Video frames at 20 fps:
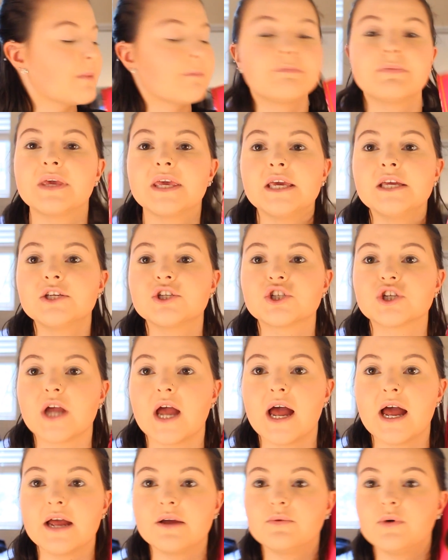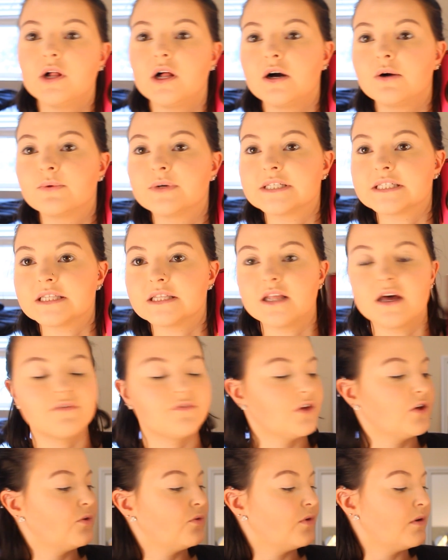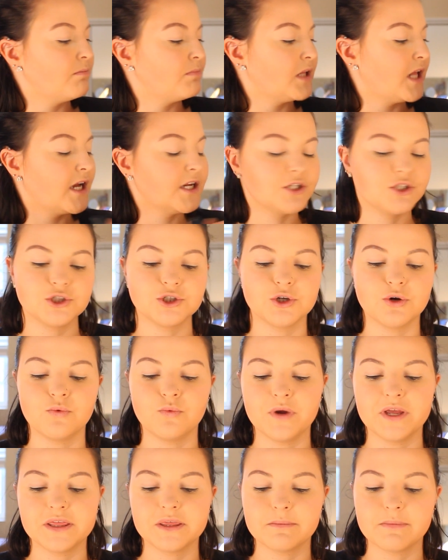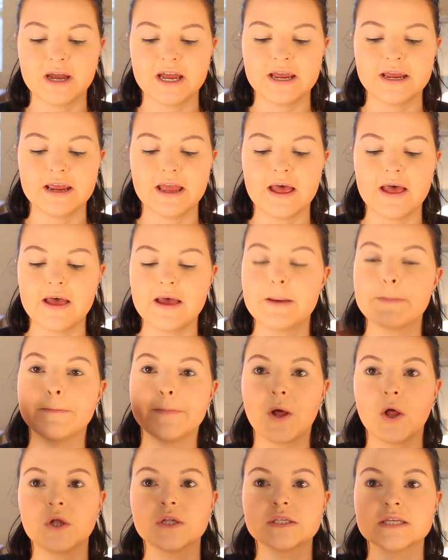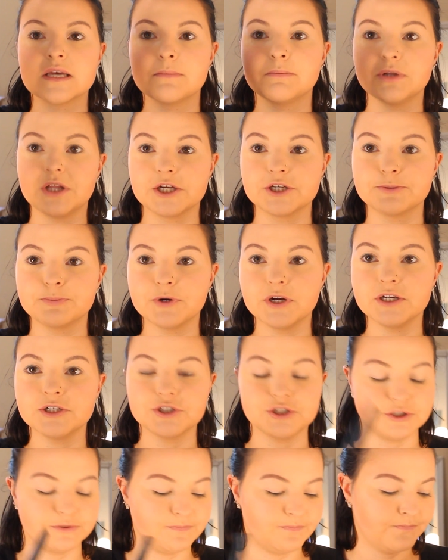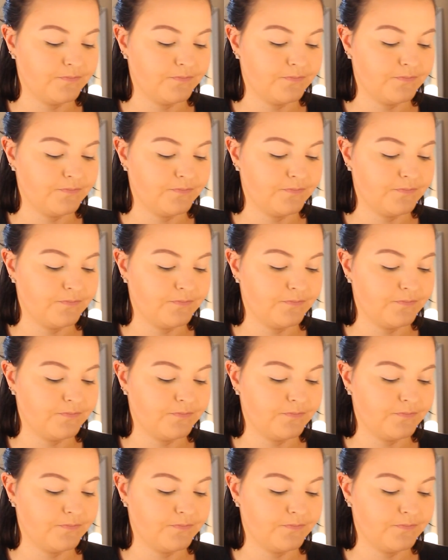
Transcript: peach I Will Always Love You blush with my Ulta blush brush.